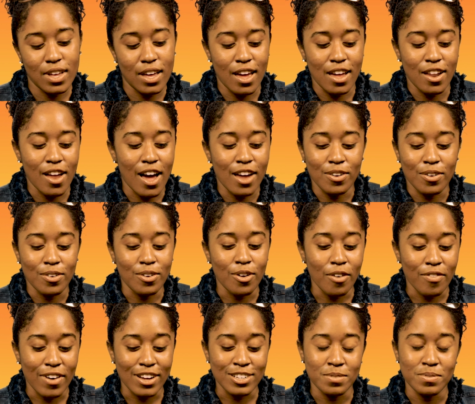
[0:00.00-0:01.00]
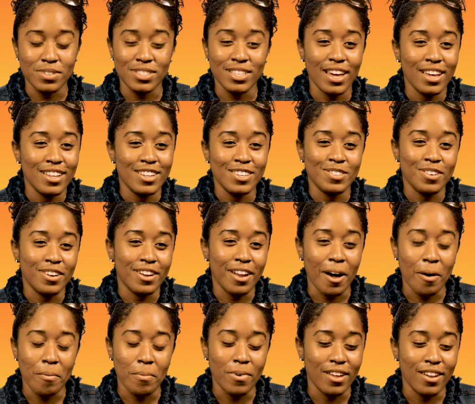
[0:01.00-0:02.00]
I, I don't know if I should be saying this right
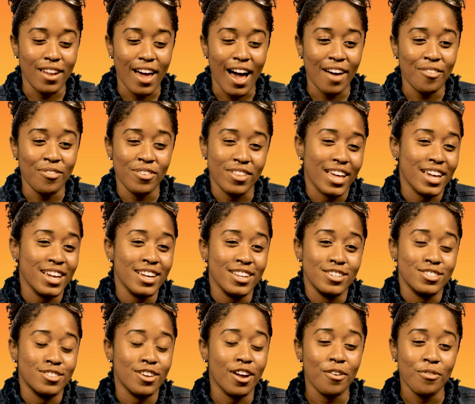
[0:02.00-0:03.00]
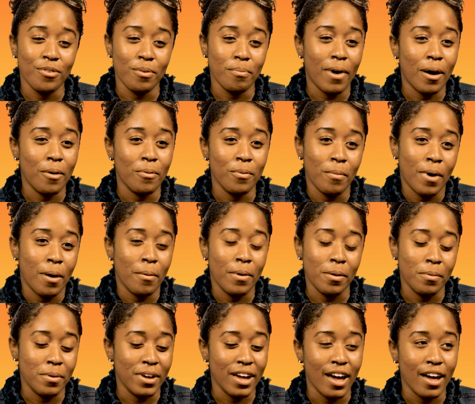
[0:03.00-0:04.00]
now, but I feel like he deserves what my what my
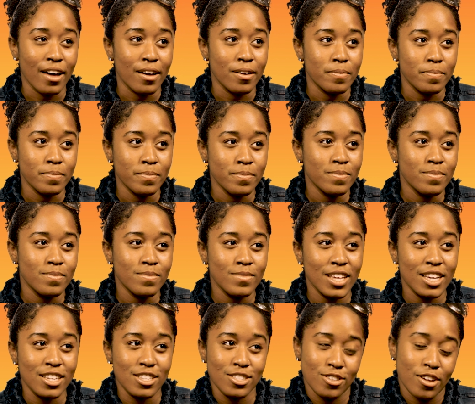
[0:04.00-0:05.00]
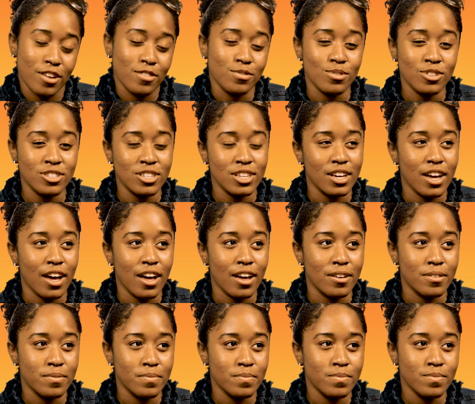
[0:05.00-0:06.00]
baby got. He deserves what she got.